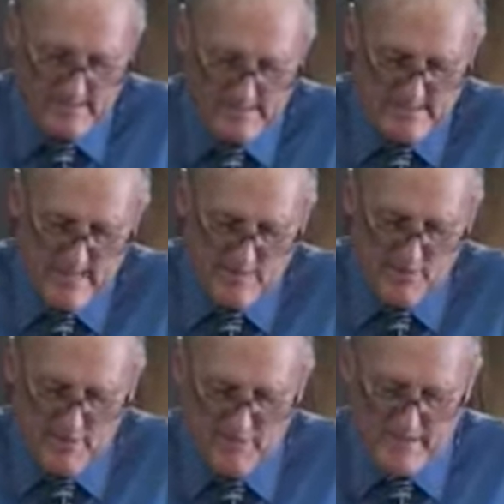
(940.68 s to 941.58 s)
2
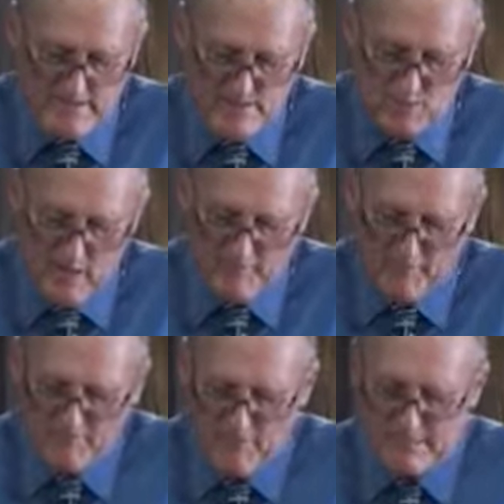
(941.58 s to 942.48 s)
Corinthians 12
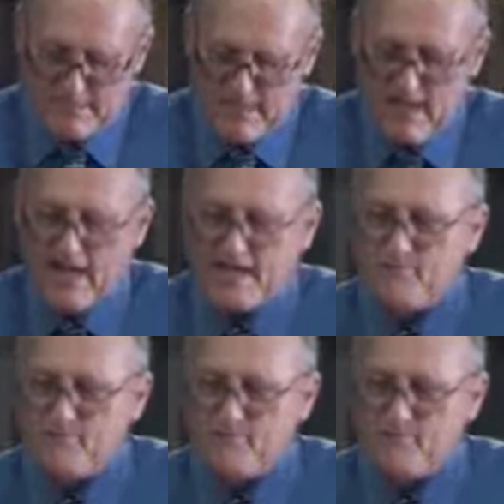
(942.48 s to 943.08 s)
and verse 9,